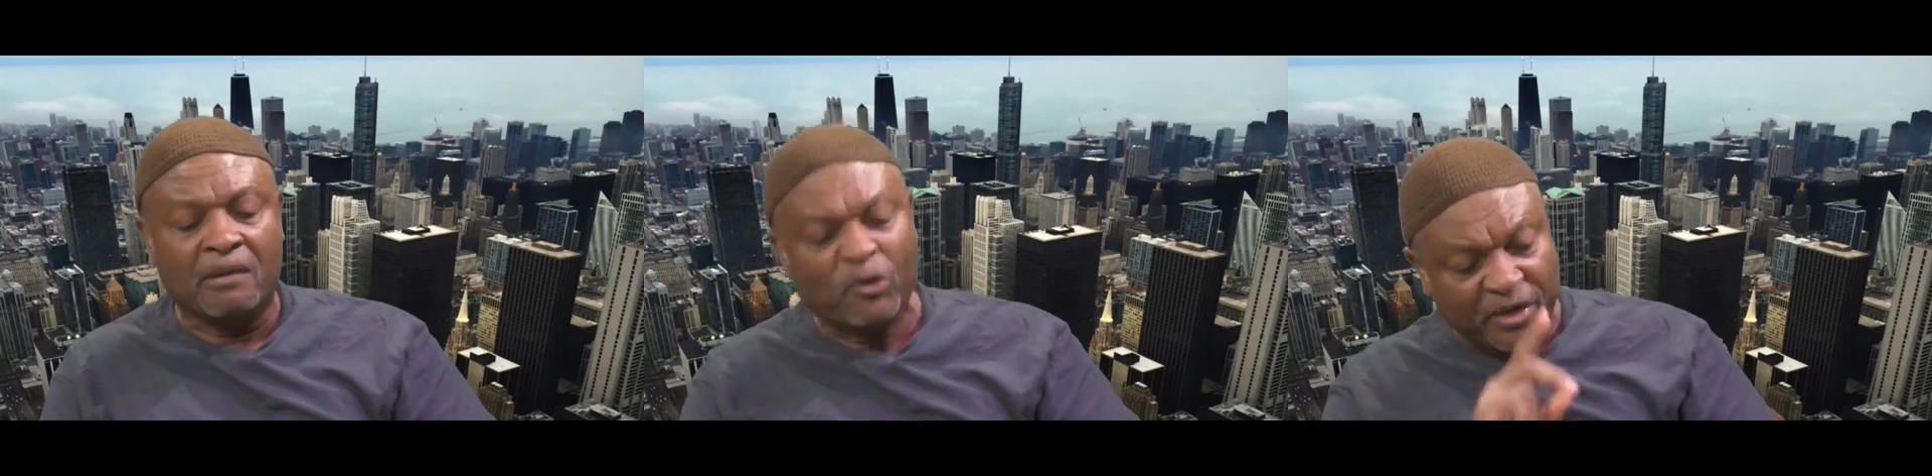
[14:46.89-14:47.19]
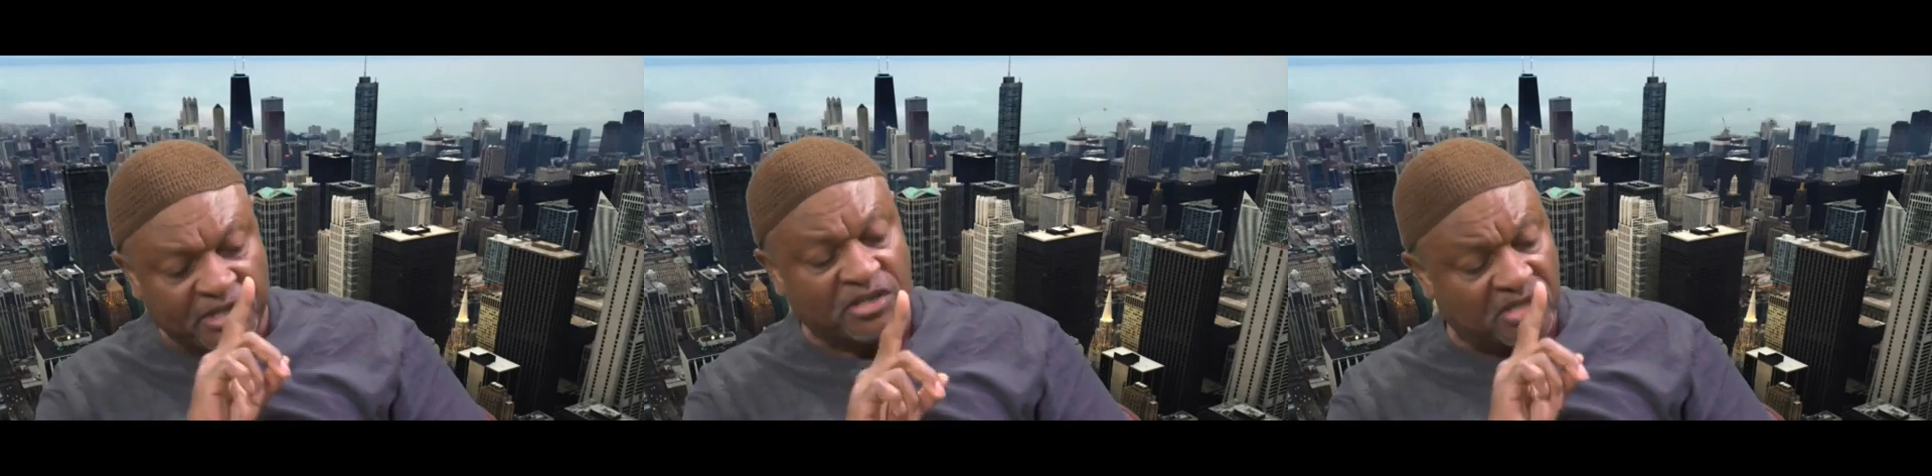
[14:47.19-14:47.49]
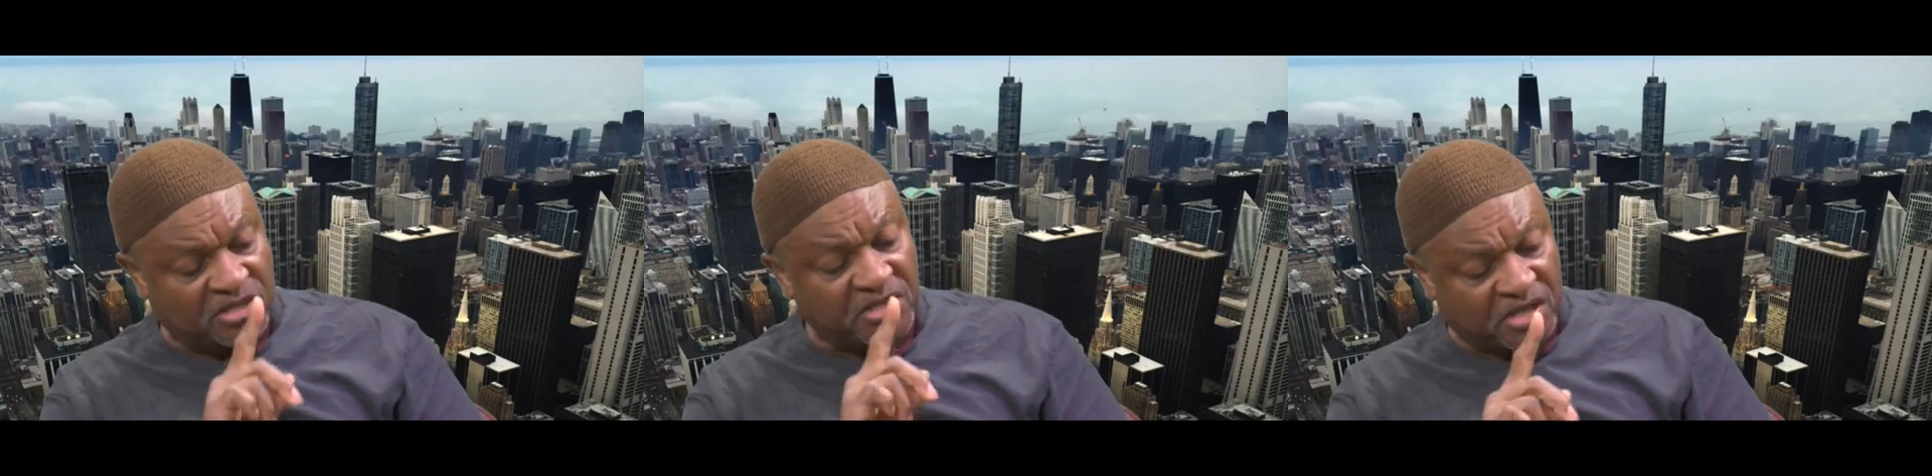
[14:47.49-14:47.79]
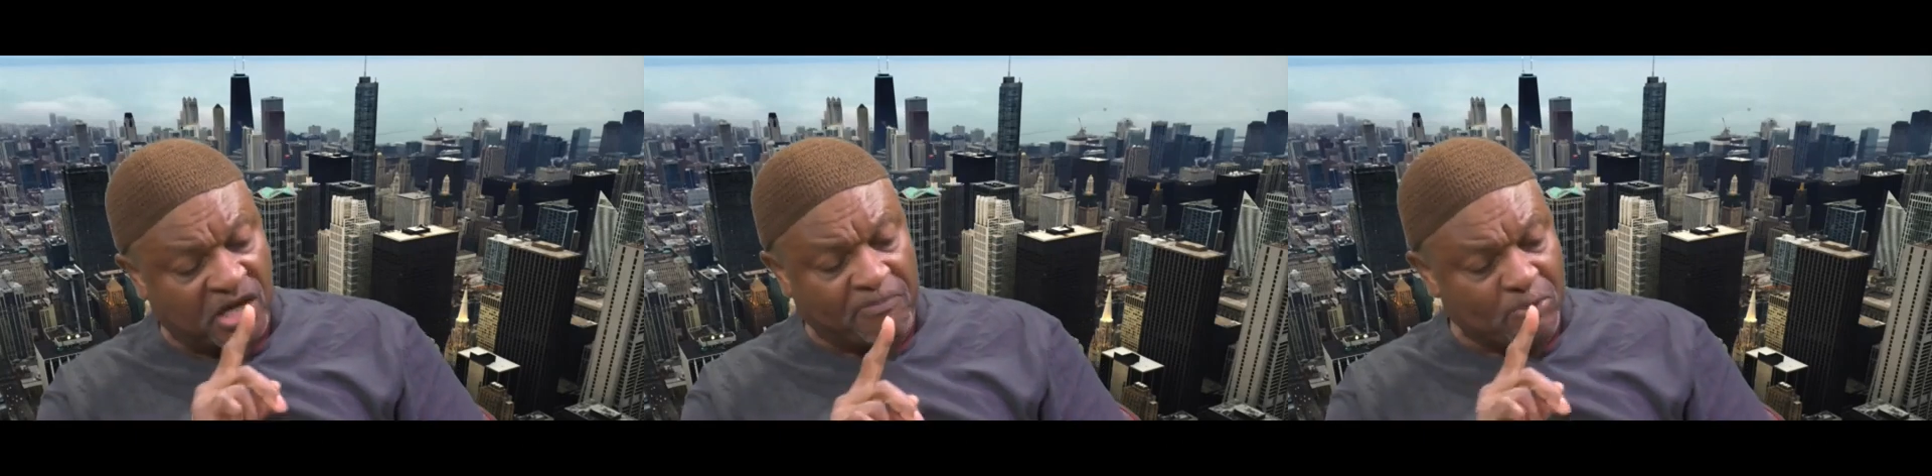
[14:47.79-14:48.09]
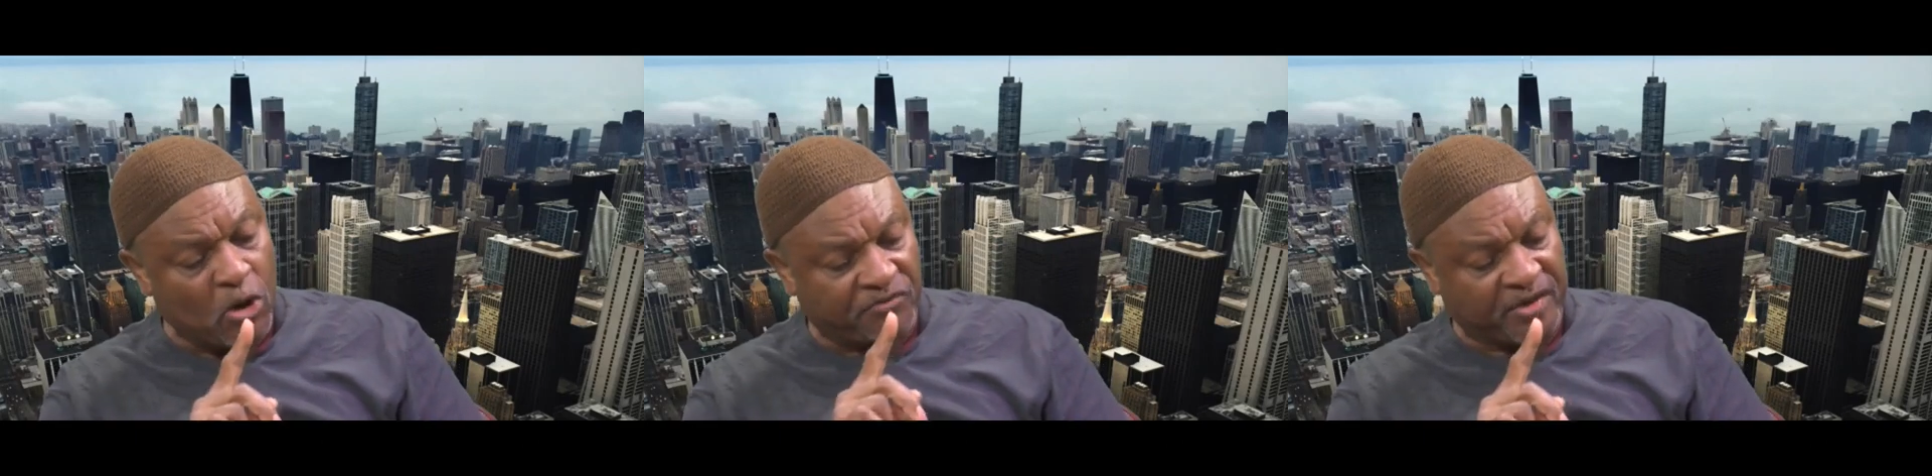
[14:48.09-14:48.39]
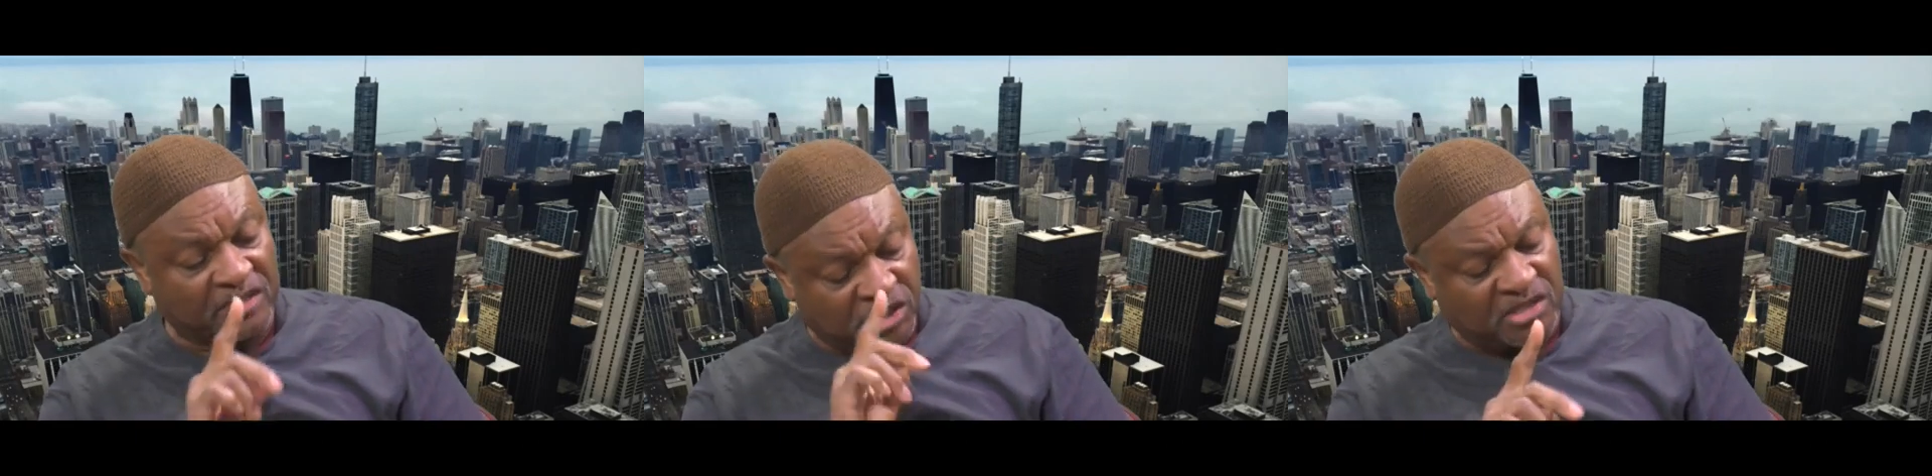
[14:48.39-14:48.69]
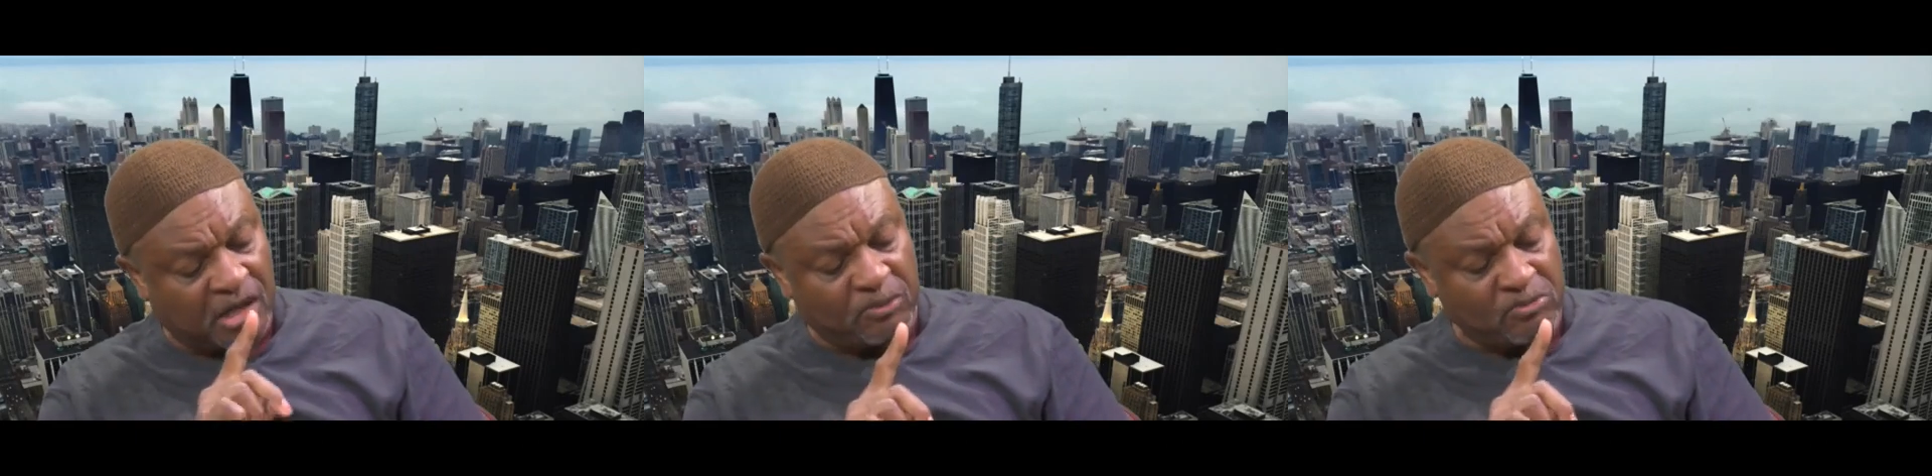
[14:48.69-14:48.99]
Let me read just, just okay. a couple more things,
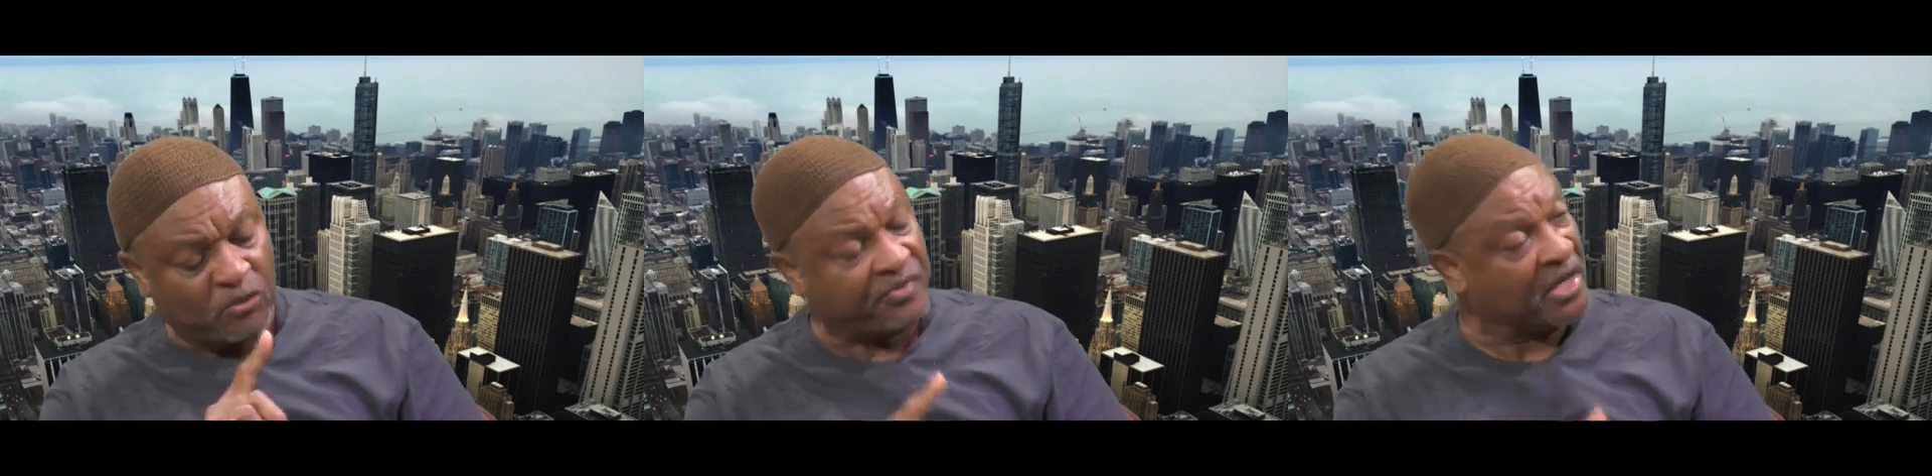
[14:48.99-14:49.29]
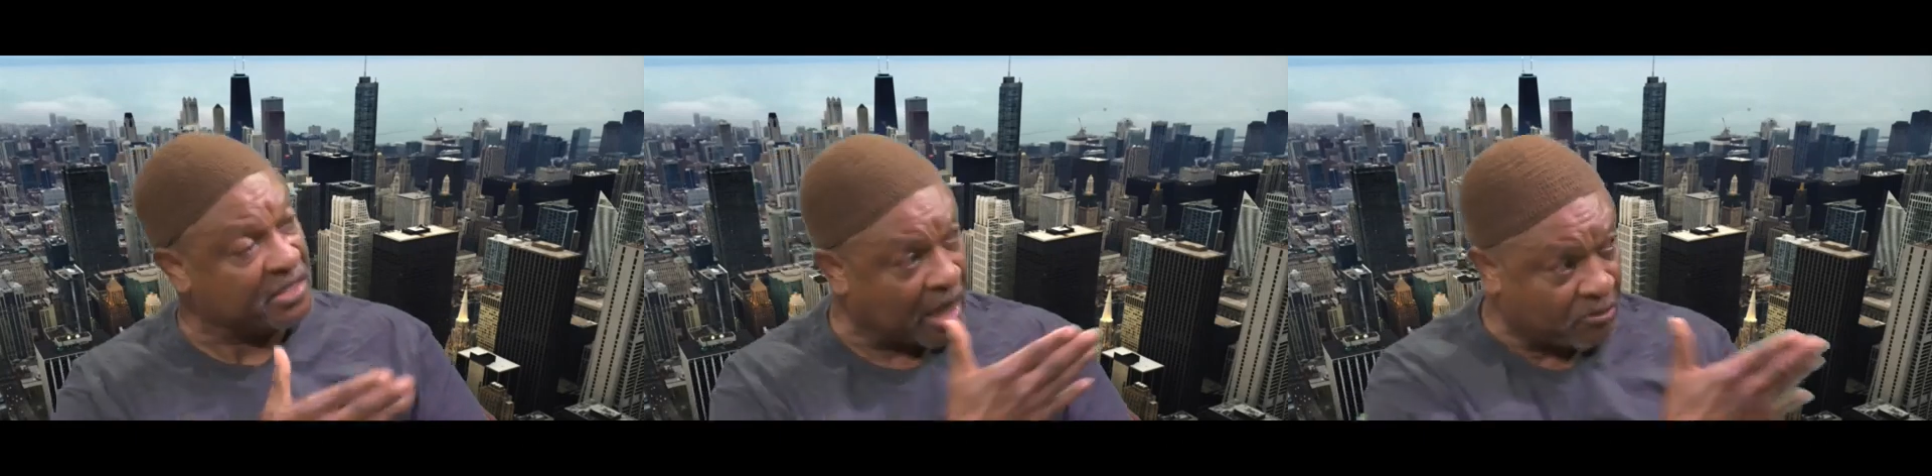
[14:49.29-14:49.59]
just a couple more things, All and right.